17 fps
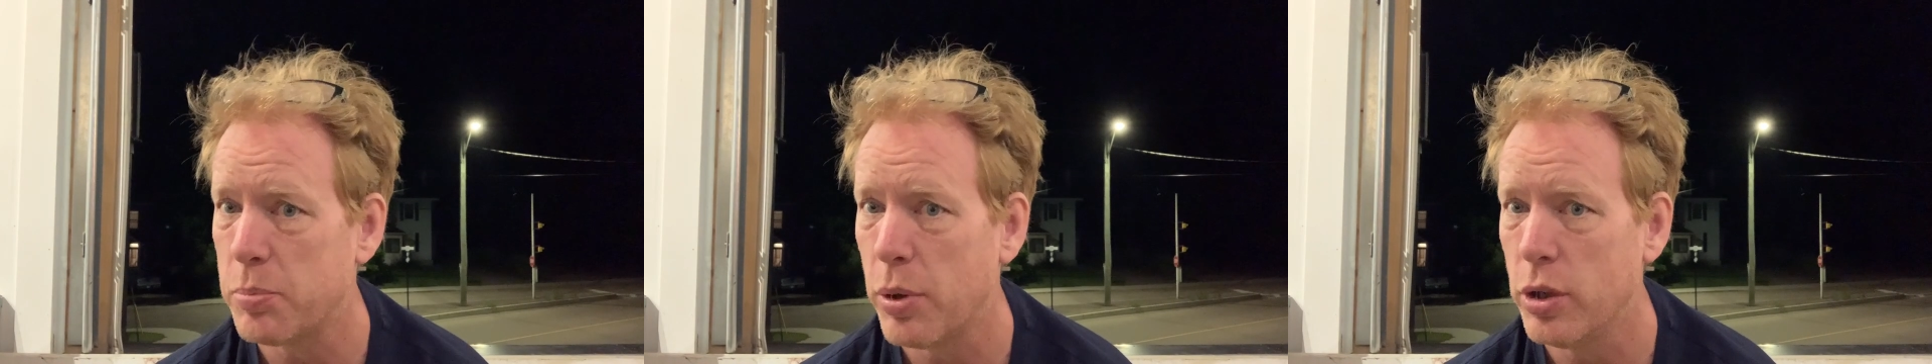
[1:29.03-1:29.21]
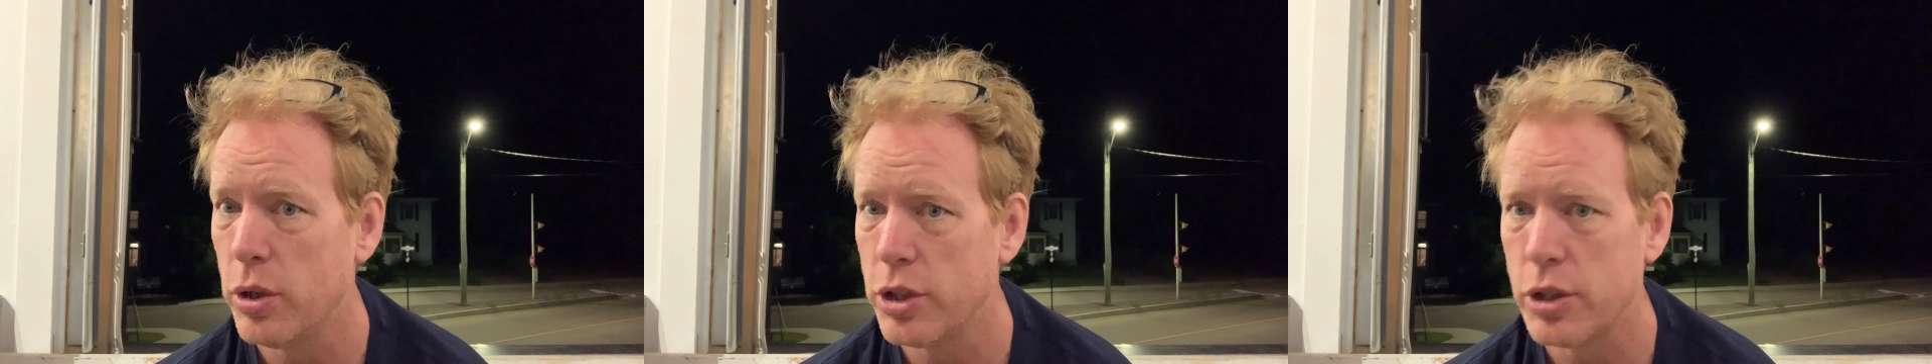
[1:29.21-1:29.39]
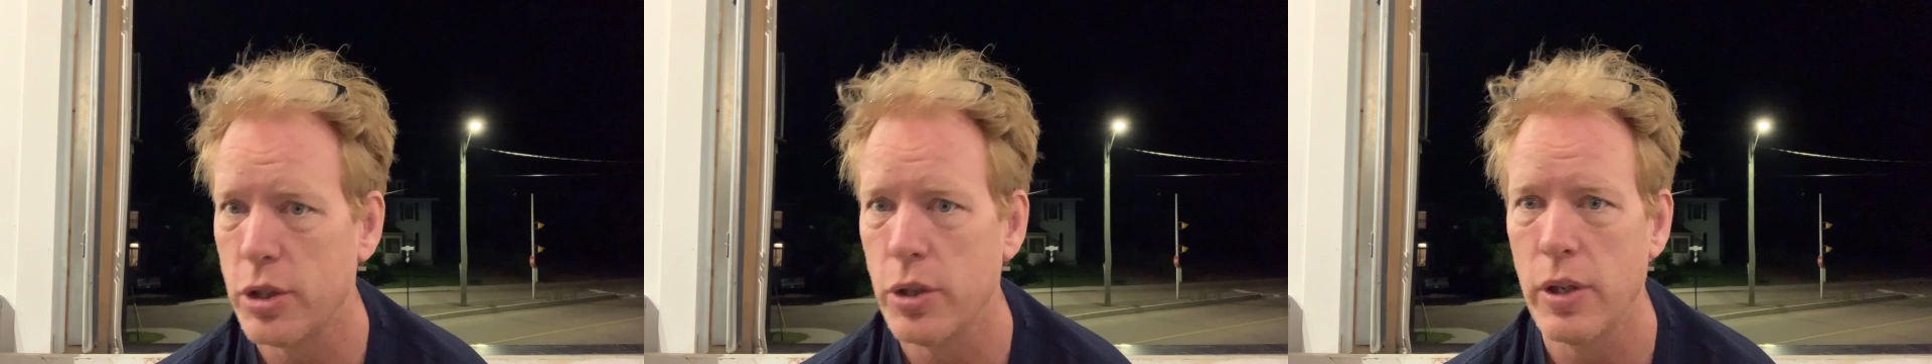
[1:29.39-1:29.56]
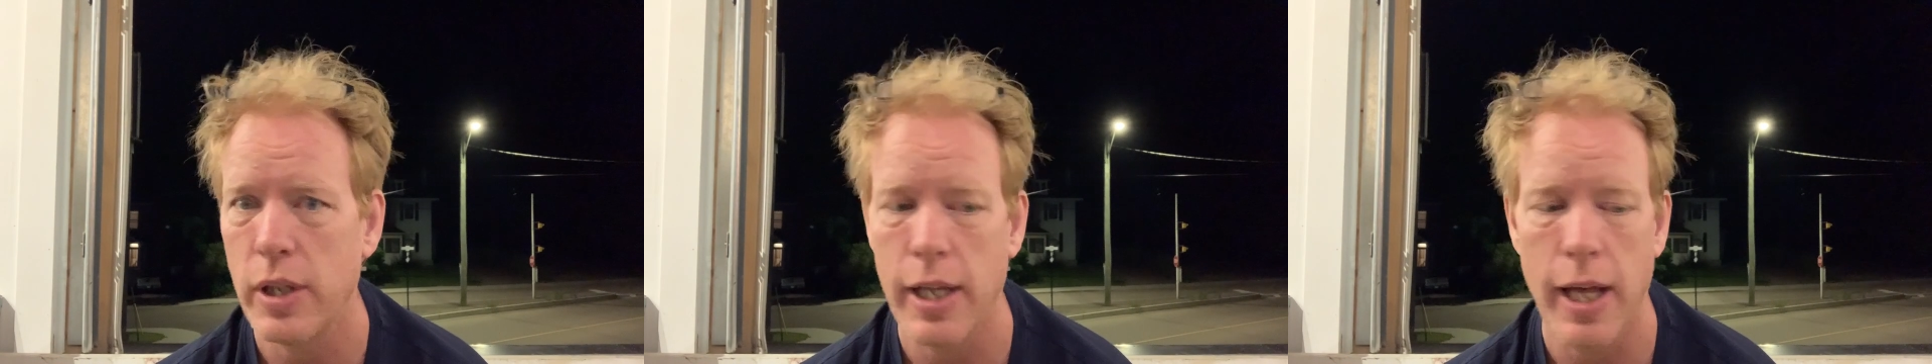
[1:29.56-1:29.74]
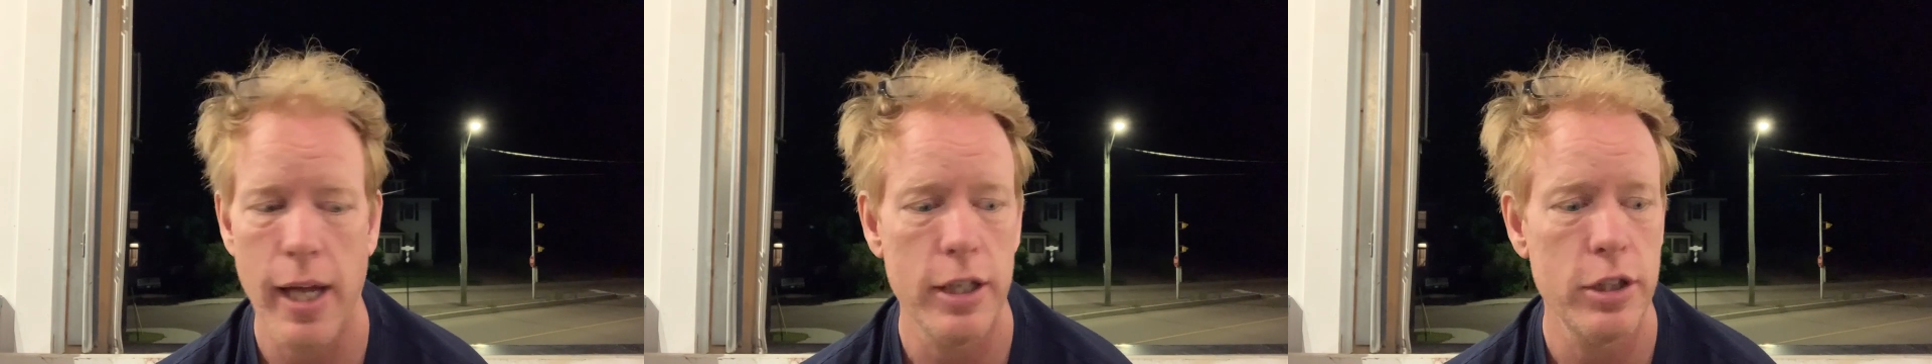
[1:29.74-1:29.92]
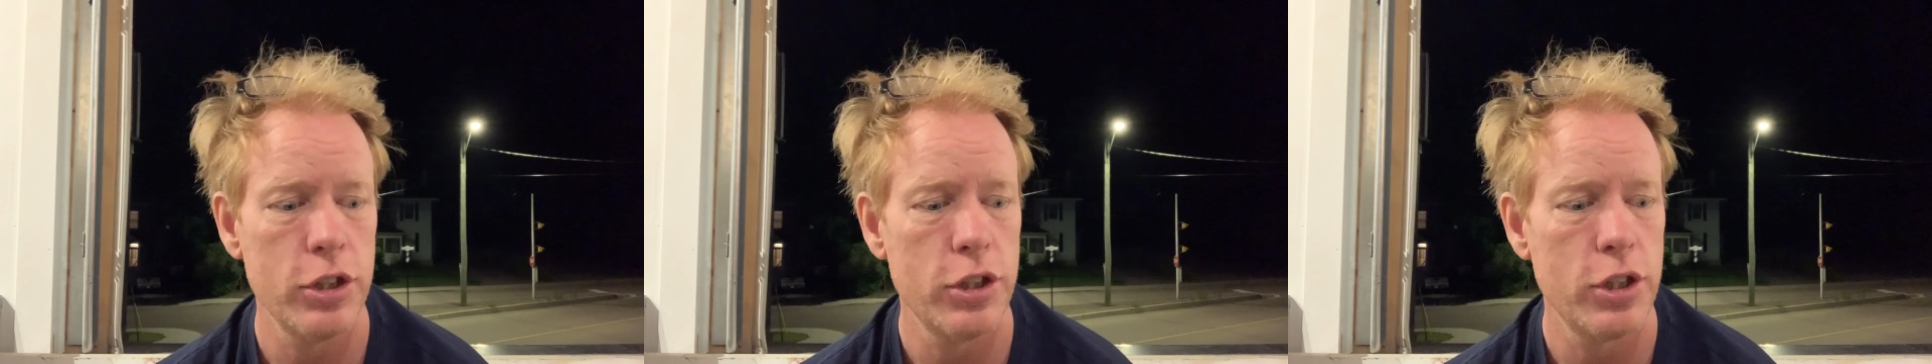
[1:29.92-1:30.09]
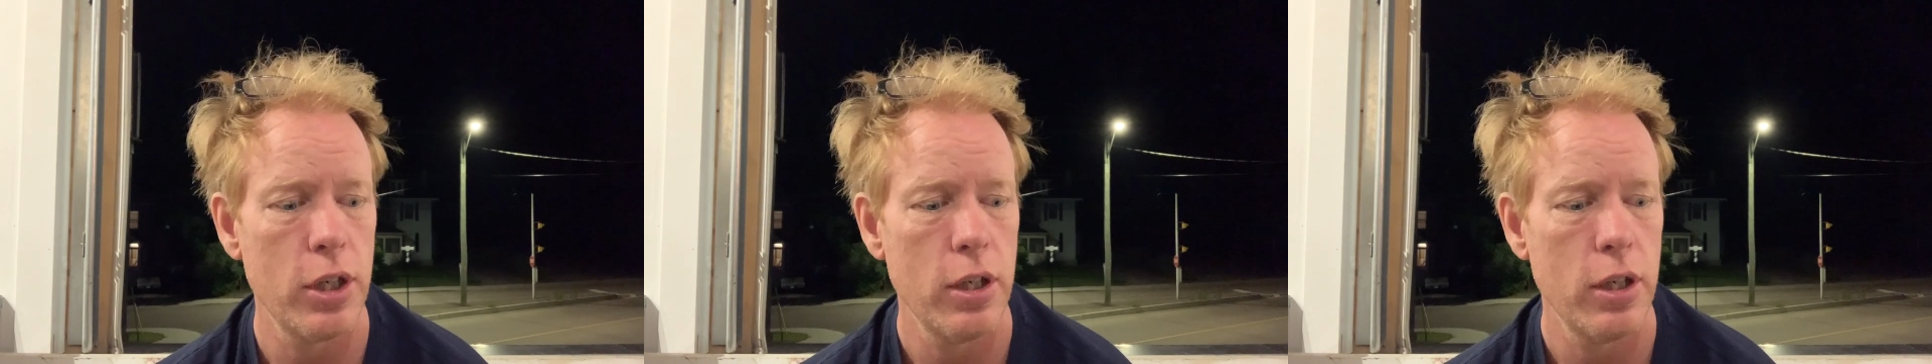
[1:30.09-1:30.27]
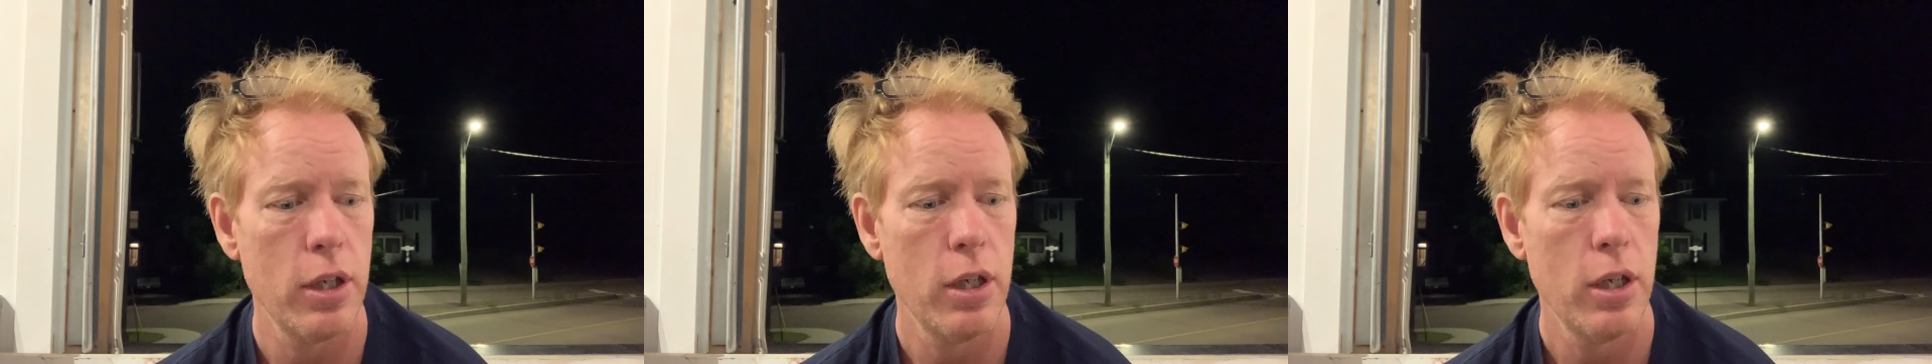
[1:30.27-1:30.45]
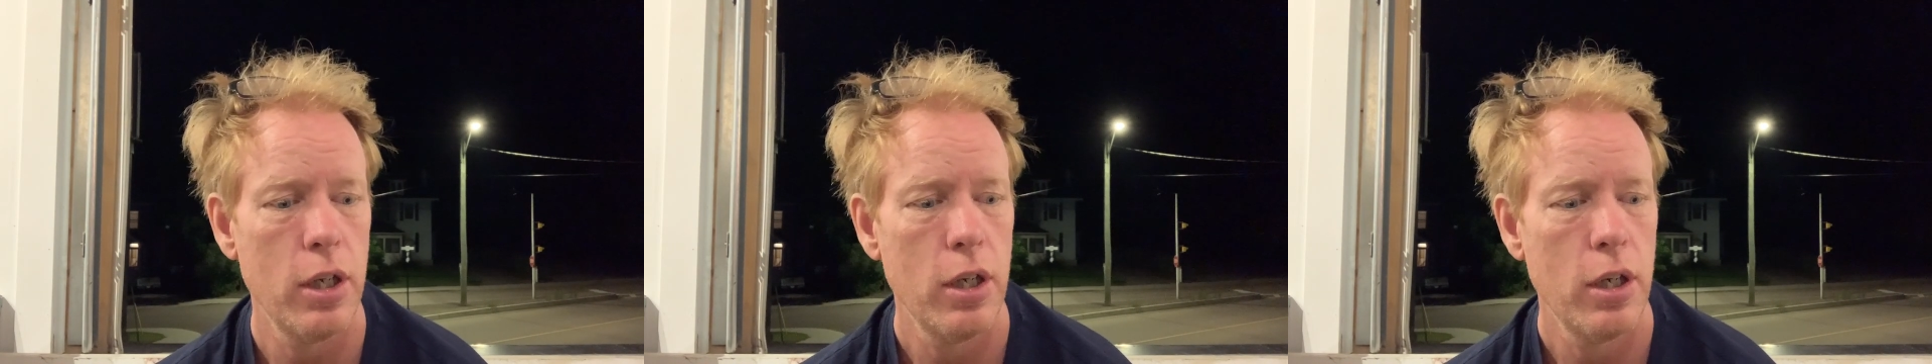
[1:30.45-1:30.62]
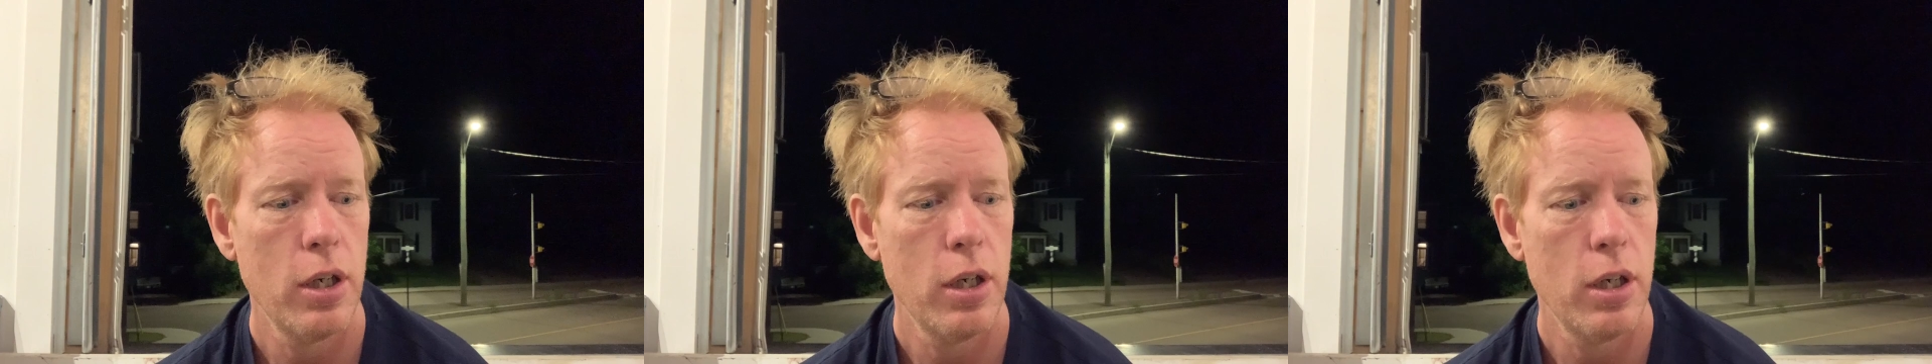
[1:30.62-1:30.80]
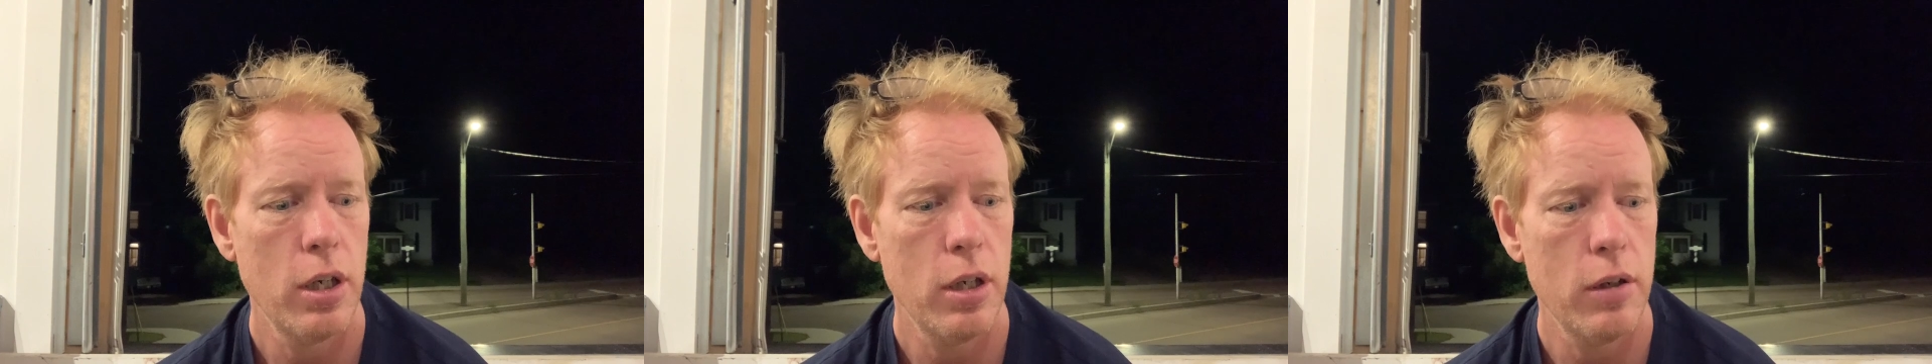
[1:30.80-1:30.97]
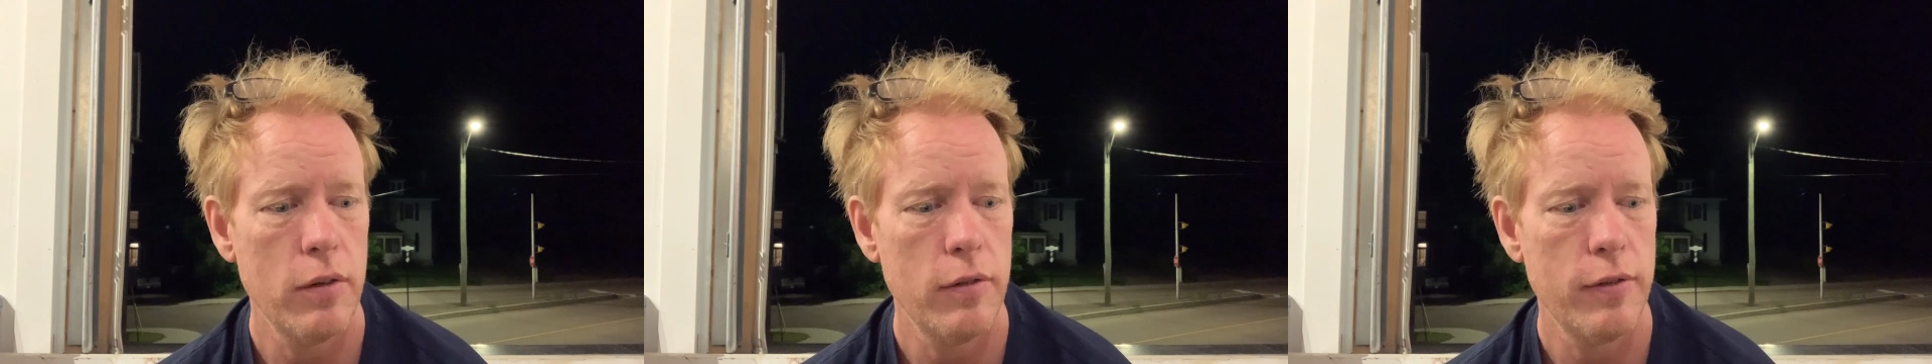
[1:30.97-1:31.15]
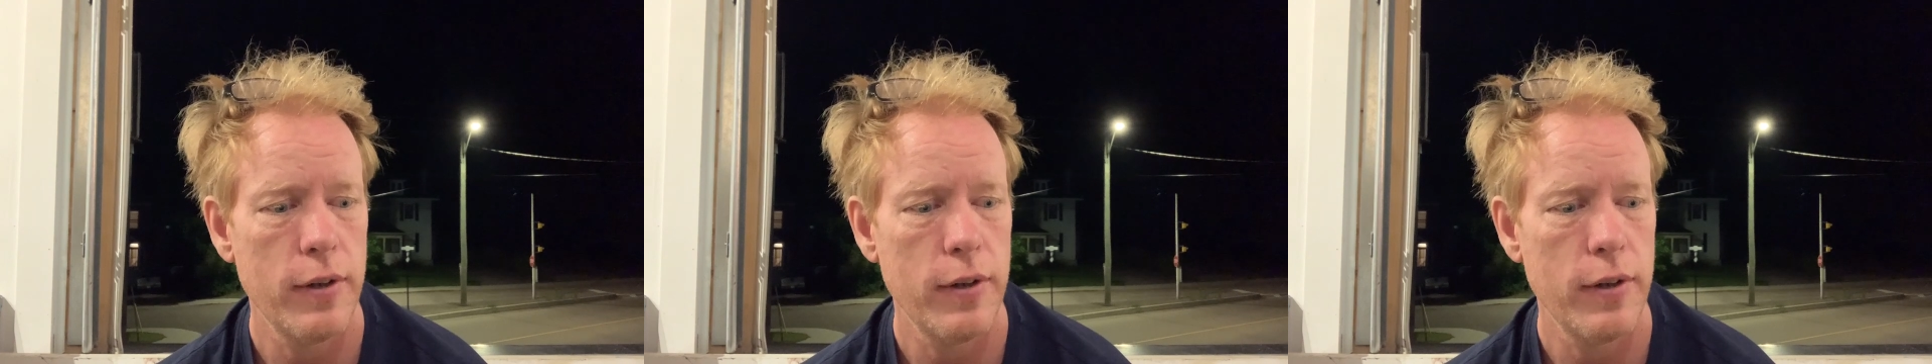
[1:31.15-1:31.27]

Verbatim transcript: pushed to the edge of